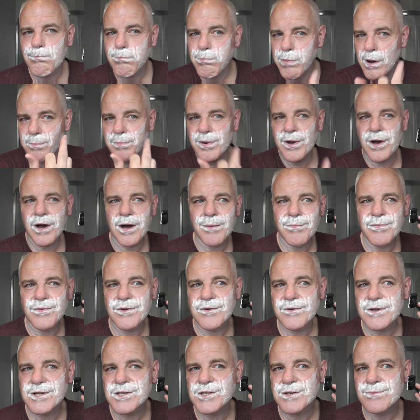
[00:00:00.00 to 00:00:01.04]
pump it up,
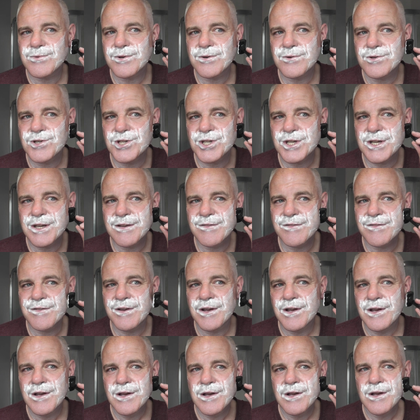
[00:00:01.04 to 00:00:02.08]
the razor will
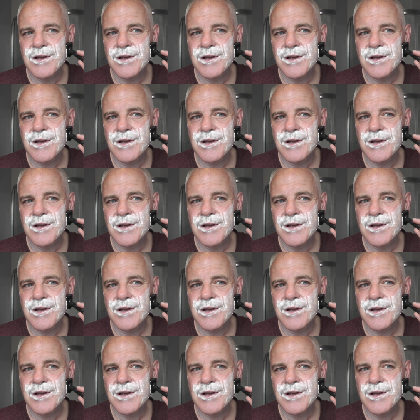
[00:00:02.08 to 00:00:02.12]
shave